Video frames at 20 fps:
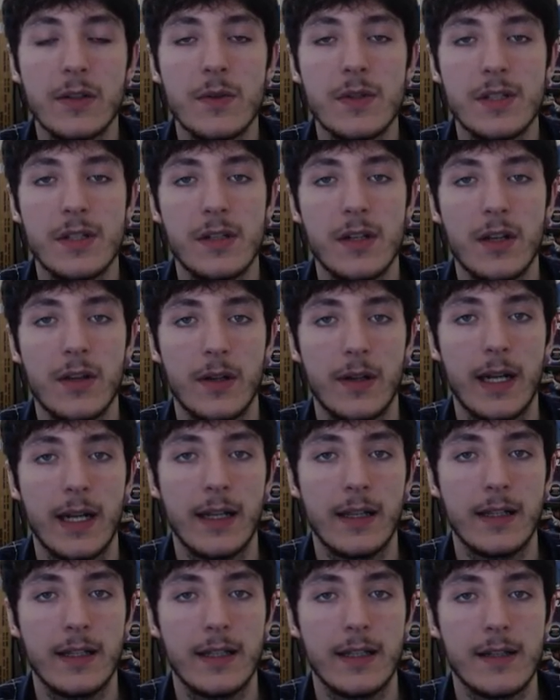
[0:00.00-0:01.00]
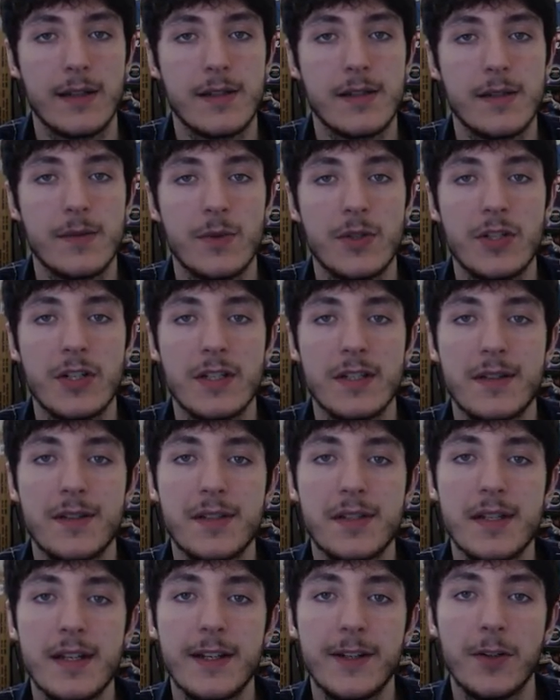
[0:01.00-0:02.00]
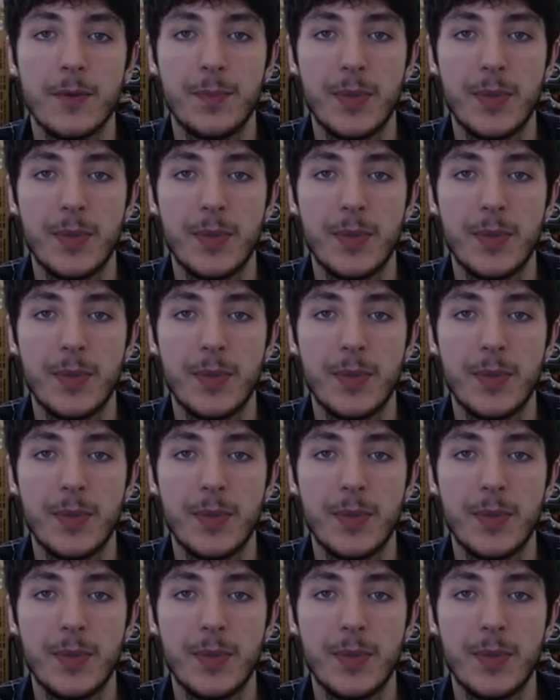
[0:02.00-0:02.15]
was another alias, which is the single